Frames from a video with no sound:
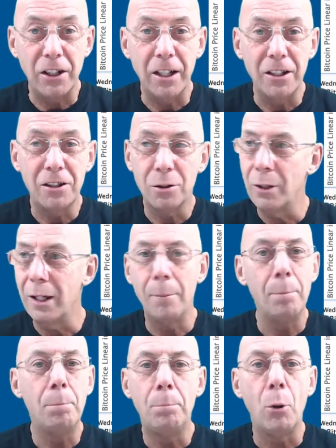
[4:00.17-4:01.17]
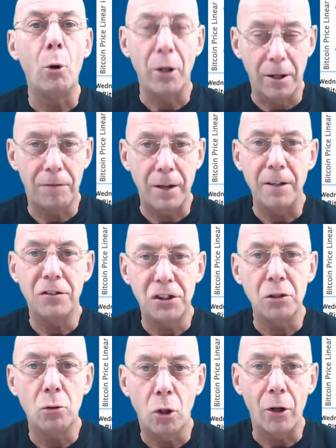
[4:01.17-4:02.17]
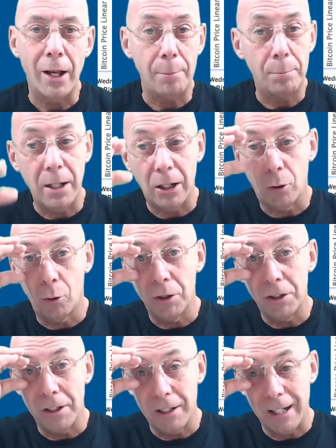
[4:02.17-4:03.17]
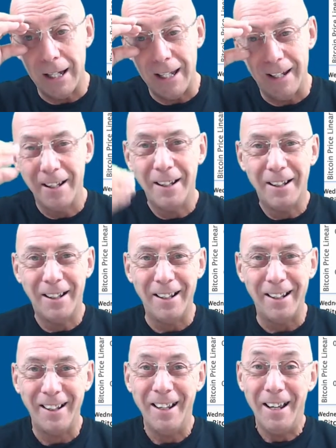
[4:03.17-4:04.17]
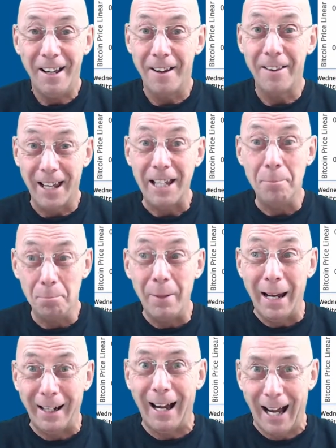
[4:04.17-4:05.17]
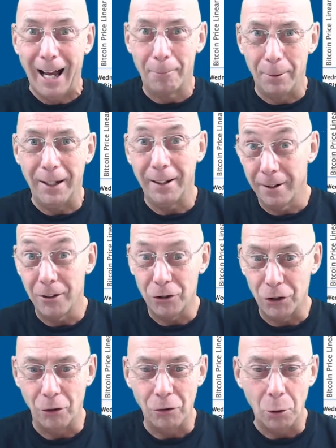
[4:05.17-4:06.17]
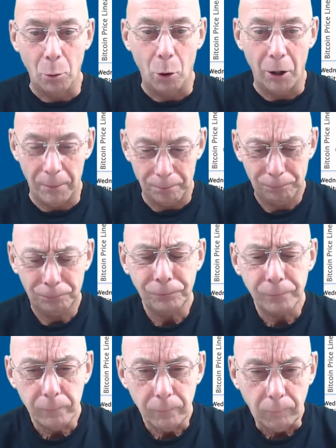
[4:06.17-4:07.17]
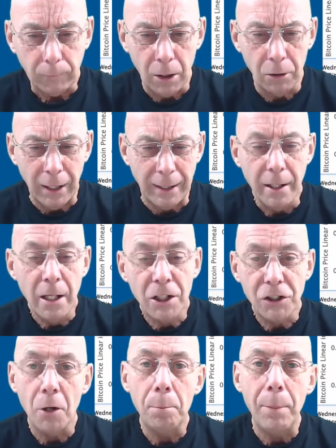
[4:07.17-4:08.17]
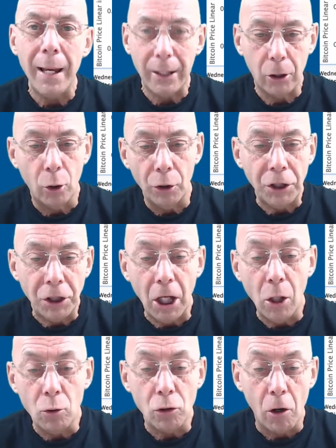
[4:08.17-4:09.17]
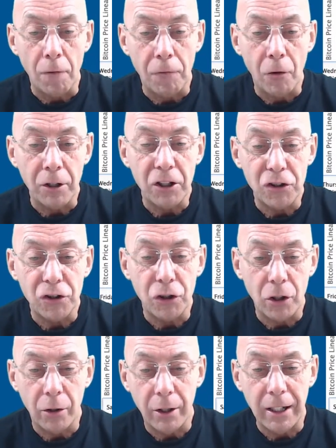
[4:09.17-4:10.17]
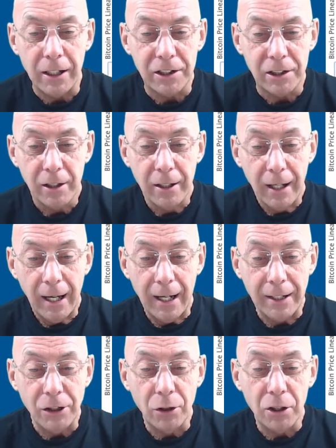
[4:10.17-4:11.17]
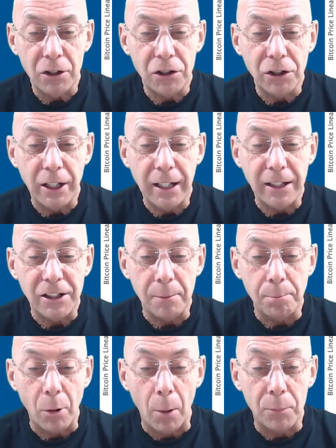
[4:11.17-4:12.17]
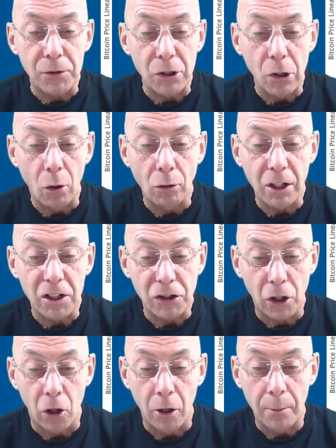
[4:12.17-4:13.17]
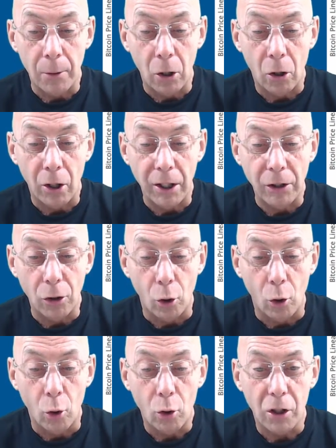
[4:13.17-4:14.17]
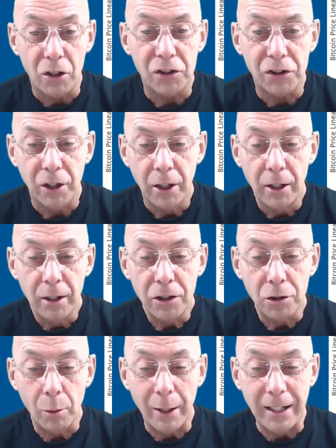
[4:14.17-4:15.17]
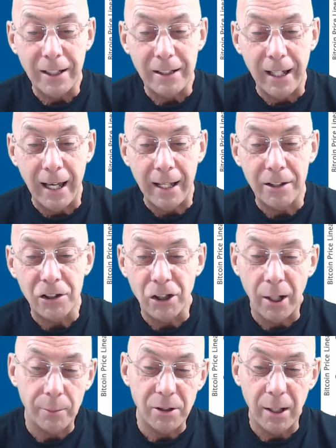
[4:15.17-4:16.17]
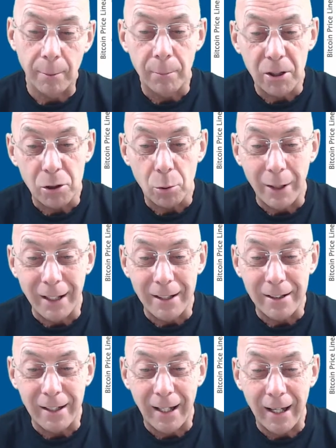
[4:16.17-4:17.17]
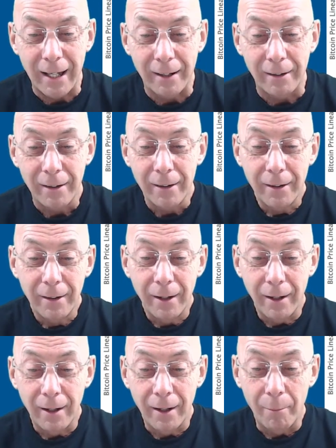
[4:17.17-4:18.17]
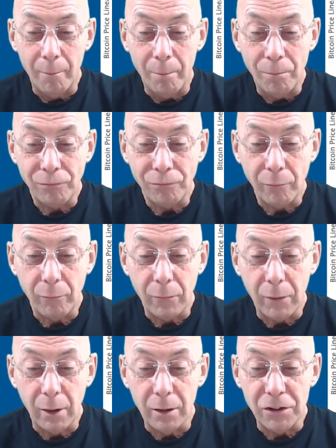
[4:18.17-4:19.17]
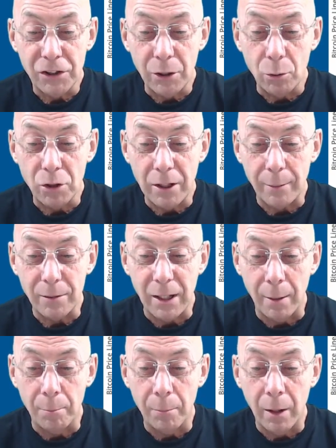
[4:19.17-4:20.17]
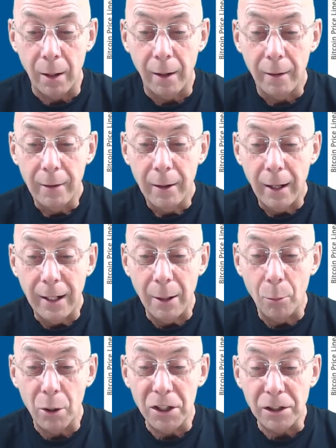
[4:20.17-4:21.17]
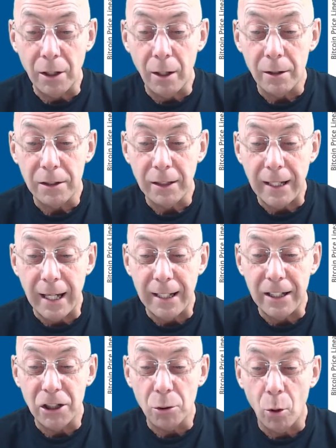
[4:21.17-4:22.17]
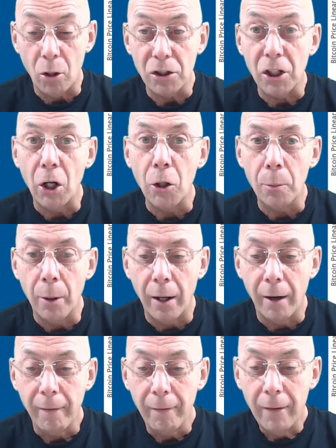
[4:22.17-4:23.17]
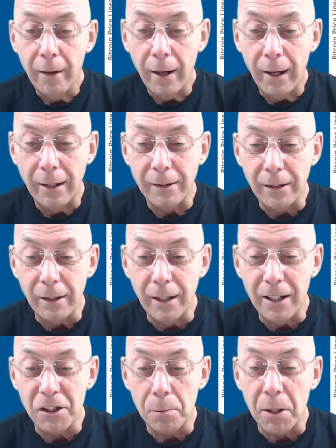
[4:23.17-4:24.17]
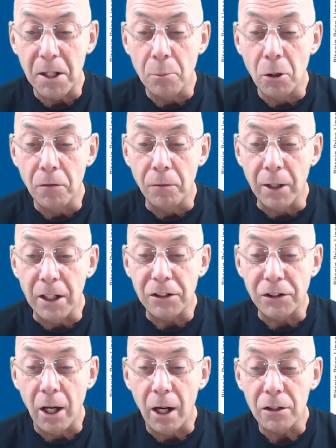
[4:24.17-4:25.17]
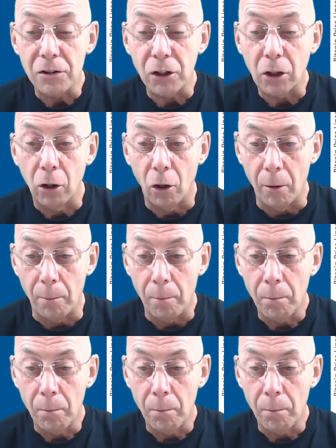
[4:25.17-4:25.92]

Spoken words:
into it. And boy, if they've still got that Bitcoin today, are they mega happy? And I'll show you why. Okay, so Bitcoin goes off on its journeys, and you can see as it bobs along this timeline, August 2010, September 2010, still September, and then we start to get into October, and there's a bit of movement. It starts to climb.